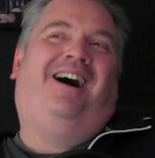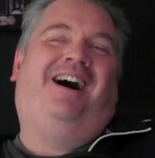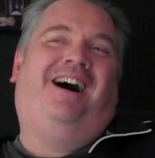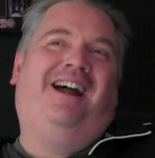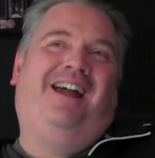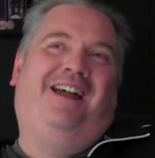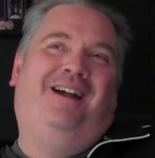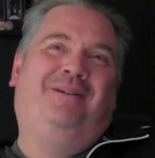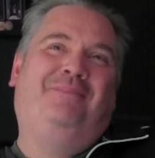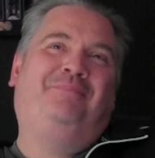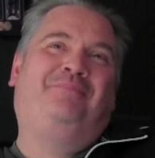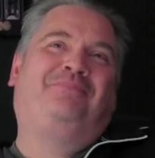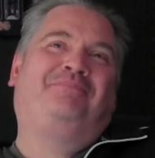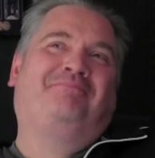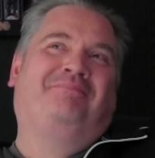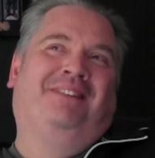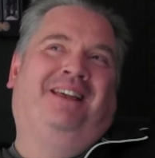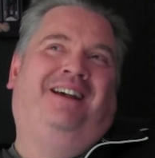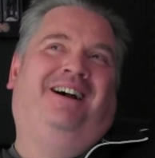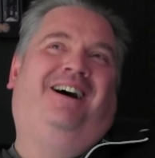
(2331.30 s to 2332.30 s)
I am.
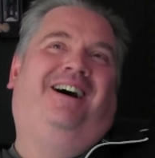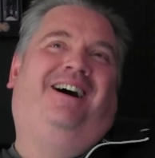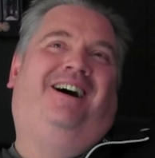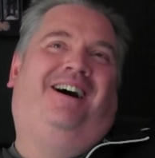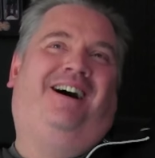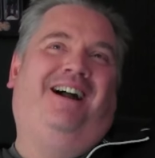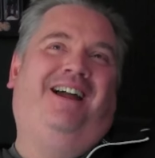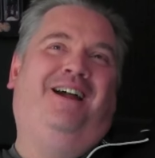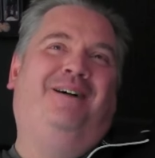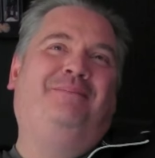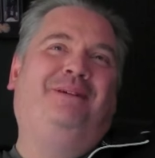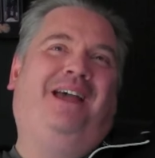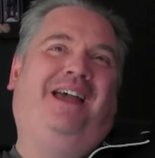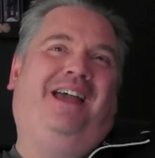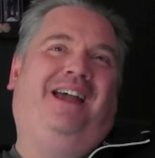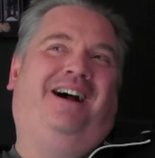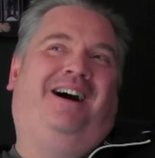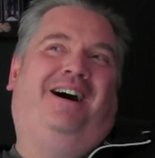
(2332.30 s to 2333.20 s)
I am a.